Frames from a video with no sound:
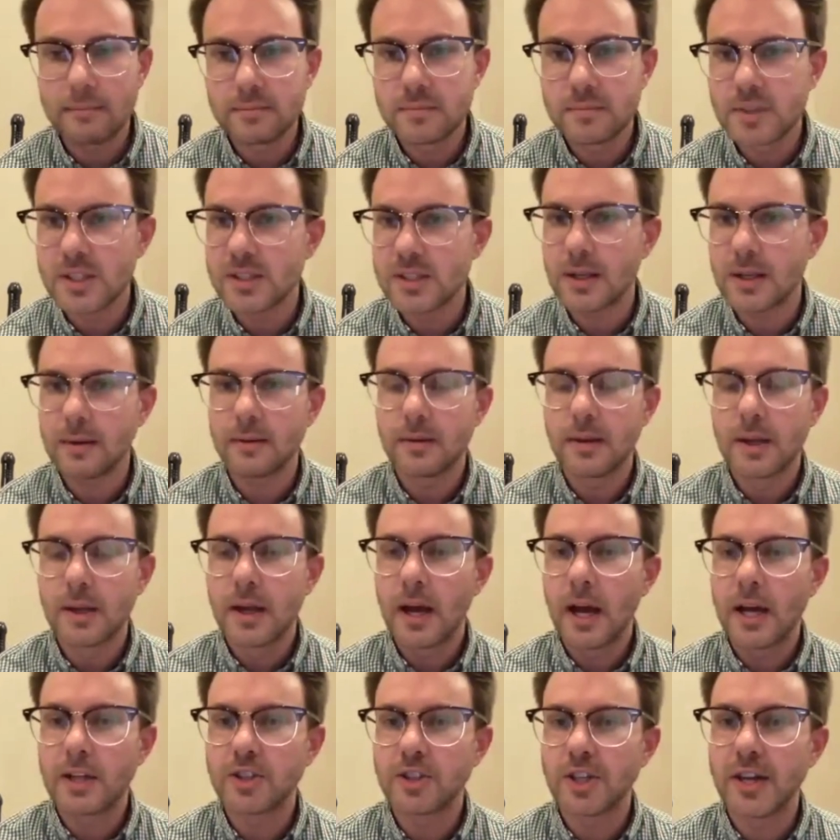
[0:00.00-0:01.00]
just a
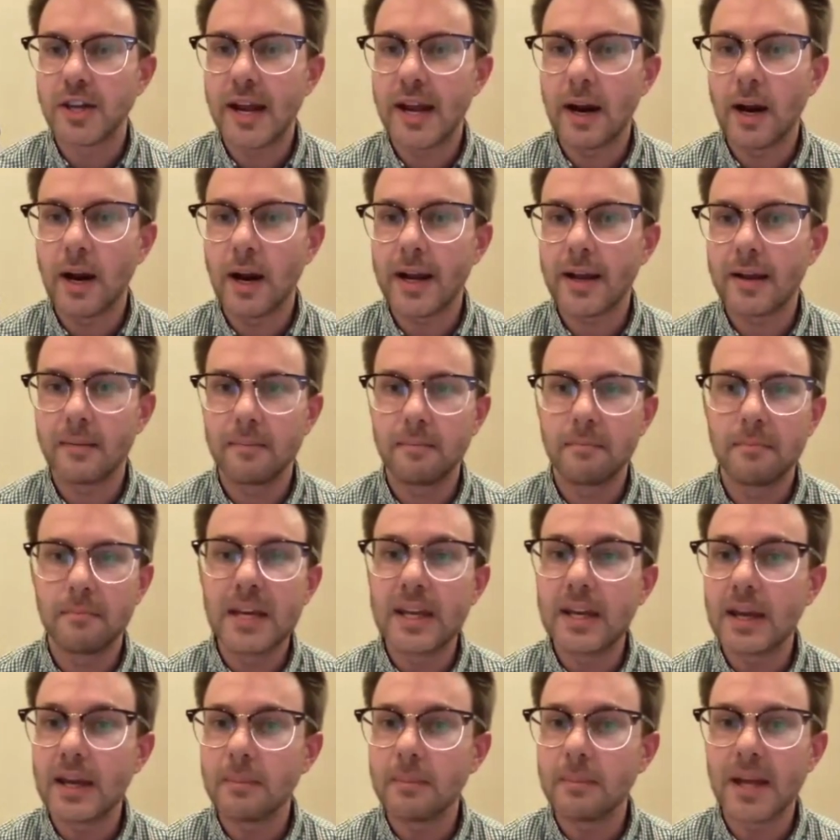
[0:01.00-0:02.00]
generic
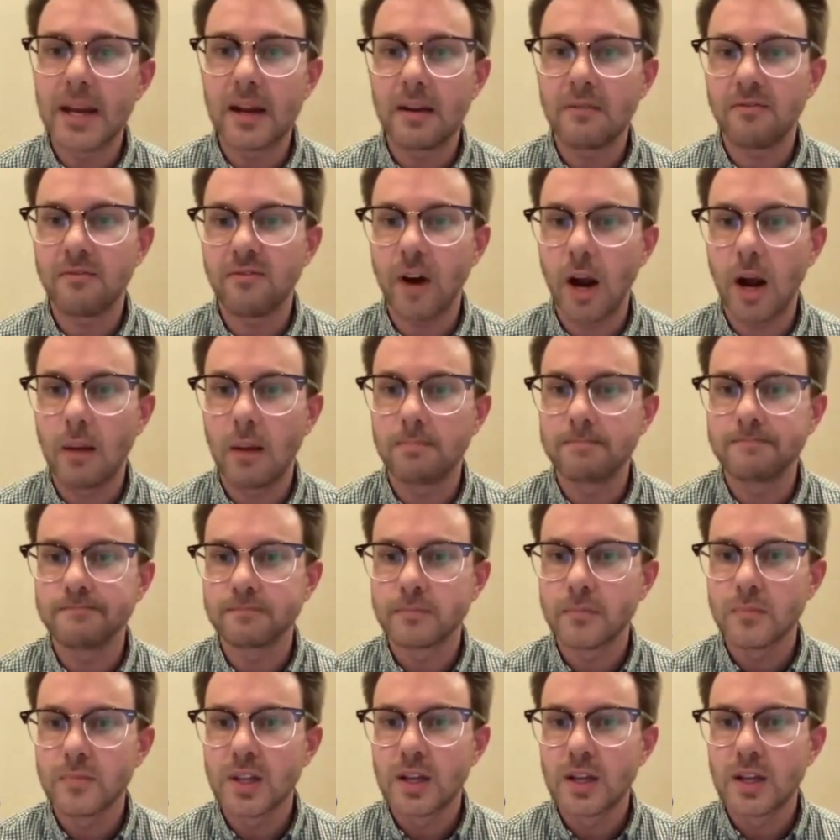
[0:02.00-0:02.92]
meeting minute from